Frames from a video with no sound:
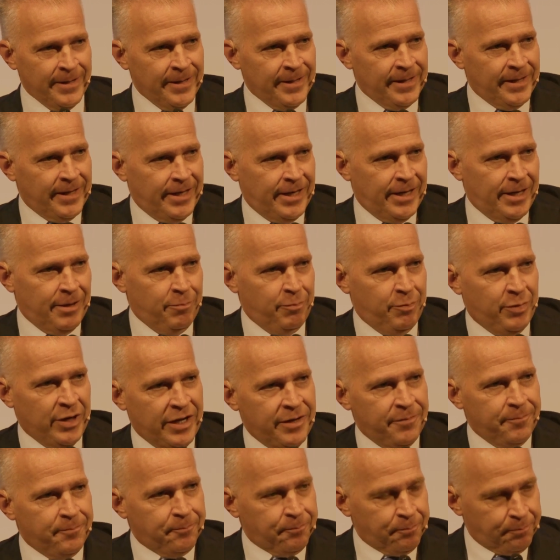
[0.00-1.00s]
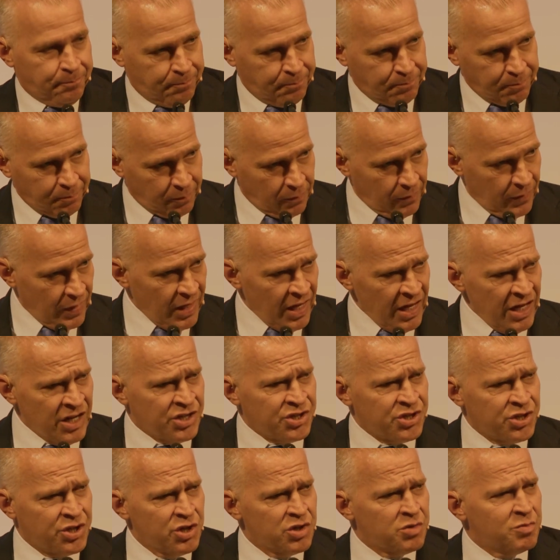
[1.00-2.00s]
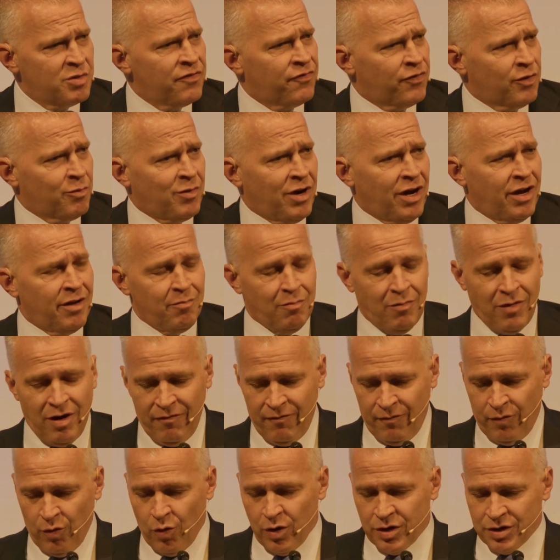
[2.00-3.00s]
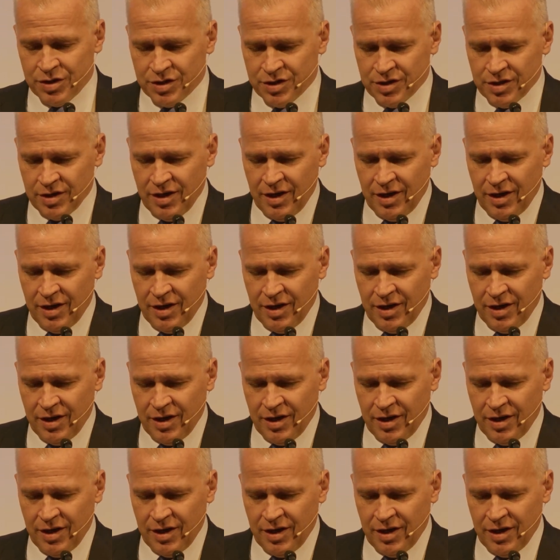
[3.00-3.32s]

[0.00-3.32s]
But excuse me for my voice.